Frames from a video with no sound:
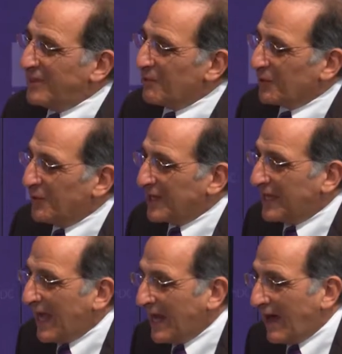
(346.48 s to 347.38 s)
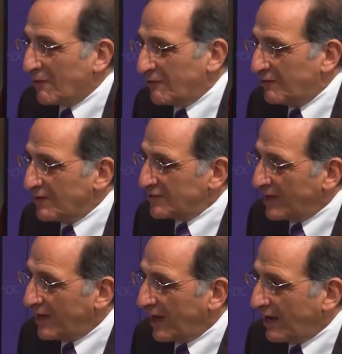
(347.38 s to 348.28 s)
were going to get out of this, and
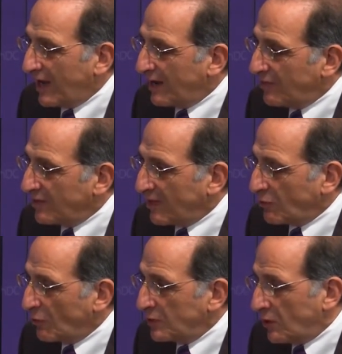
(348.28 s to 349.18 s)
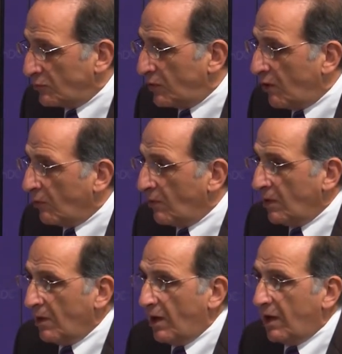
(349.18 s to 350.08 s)
I, yeah. I and I think that's what we don't know.
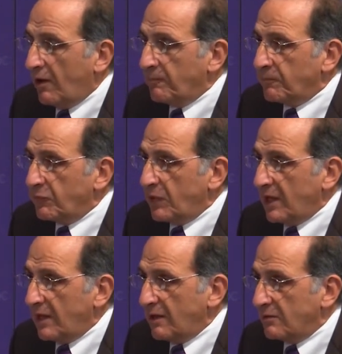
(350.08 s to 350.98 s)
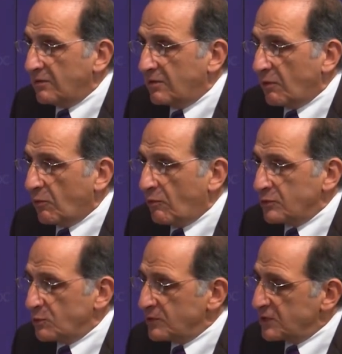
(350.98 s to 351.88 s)
Um, it, there
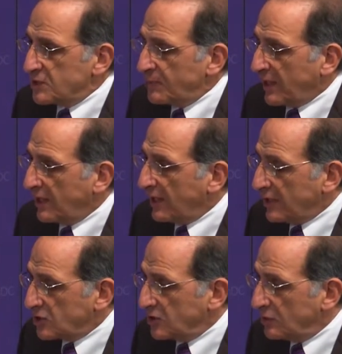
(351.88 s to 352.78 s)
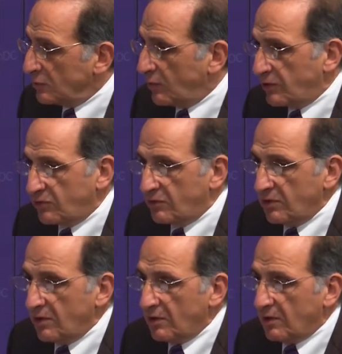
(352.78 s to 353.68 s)
always was the speculation with
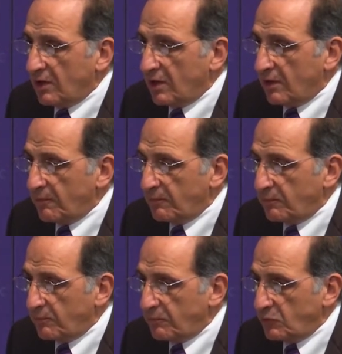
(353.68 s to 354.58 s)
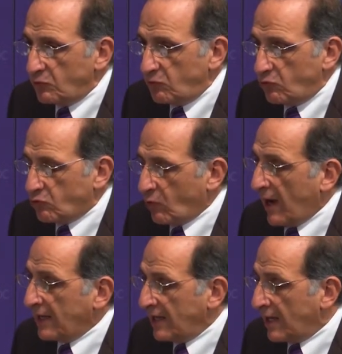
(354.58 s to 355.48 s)
uh,
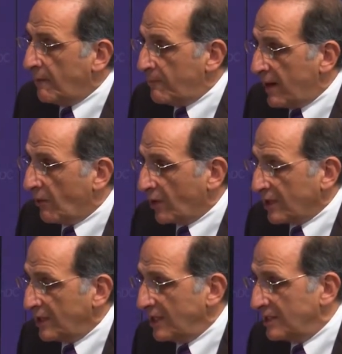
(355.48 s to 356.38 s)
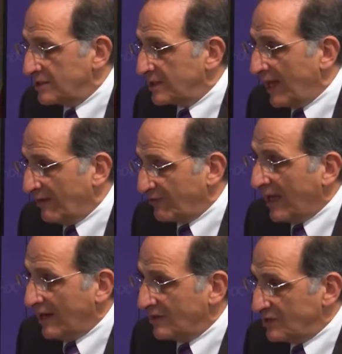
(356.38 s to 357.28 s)
dragging America into
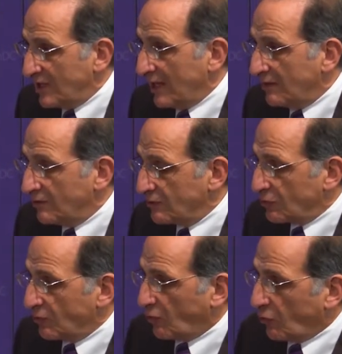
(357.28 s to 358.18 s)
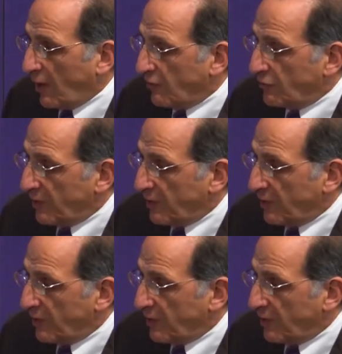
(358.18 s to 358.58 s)
Afghanistan to sort of ground